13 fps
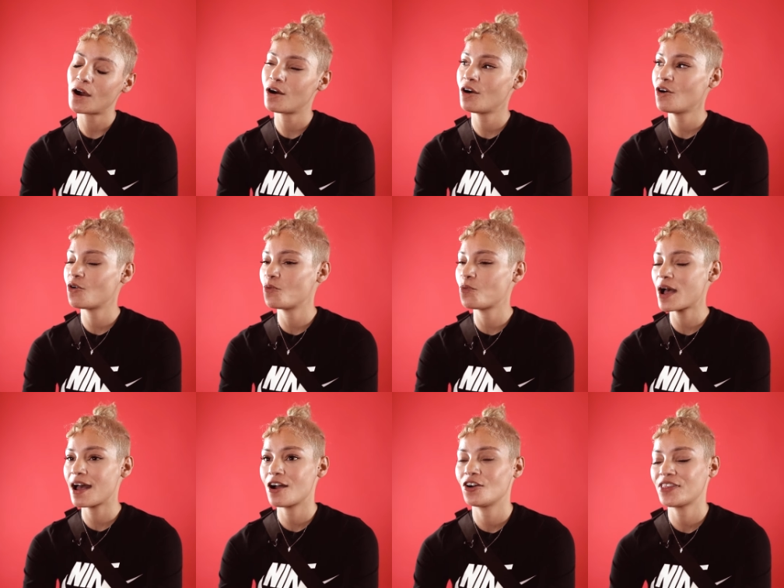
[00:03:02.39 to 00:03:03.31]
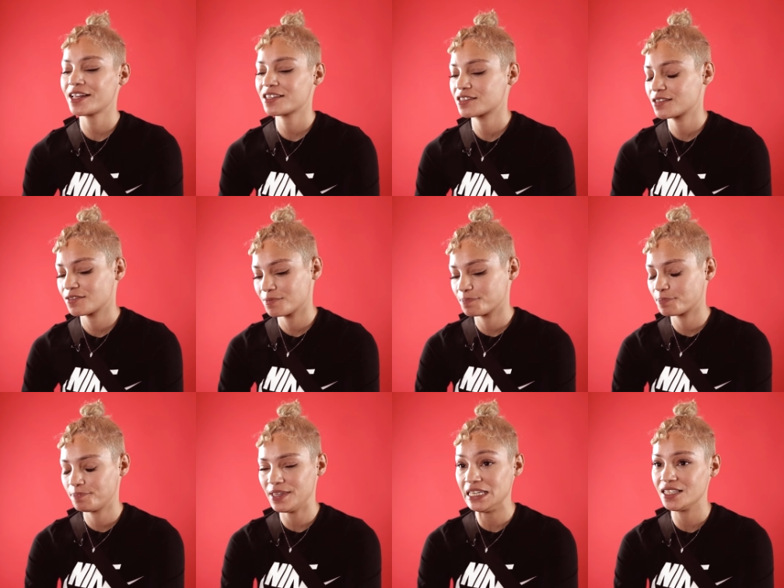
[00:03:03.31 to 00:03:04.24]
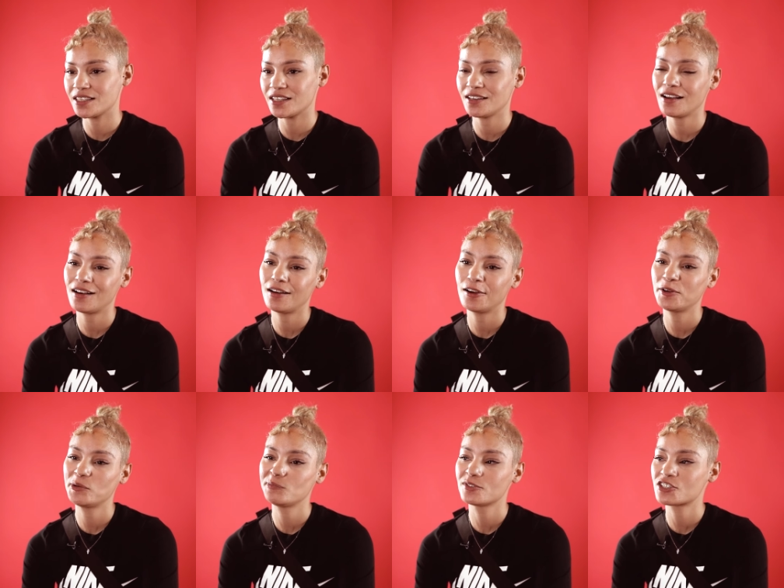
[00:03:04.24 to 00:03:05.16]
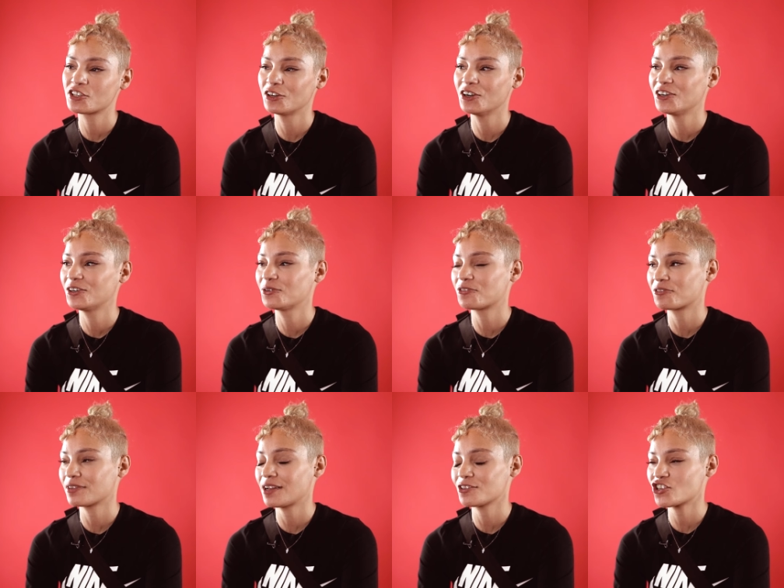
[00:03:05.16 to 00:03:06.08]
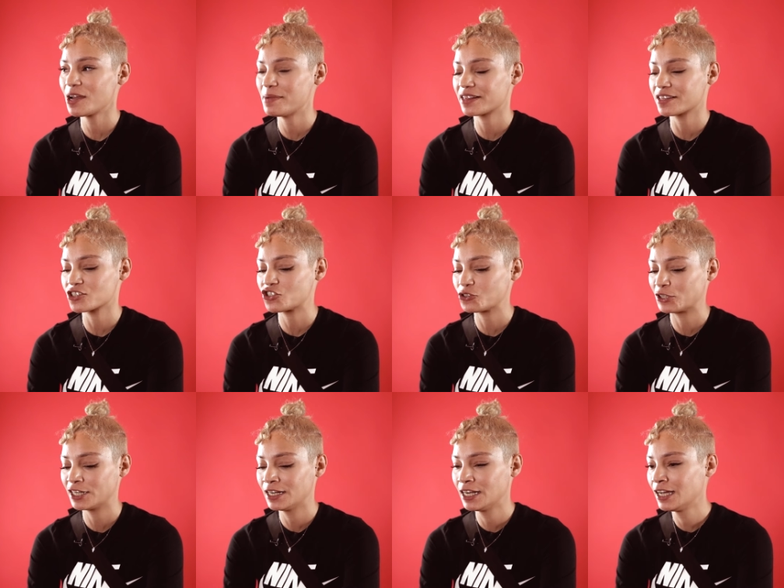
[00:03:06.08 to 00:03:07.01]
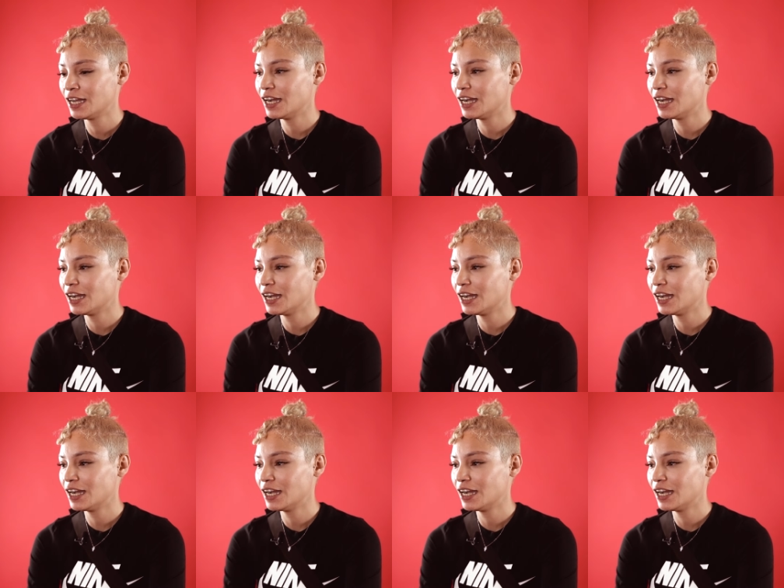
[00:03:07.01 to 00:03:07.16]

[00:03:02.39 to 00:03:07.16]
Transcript: Oh wow, that's easy. Um, so I'll try and make this short.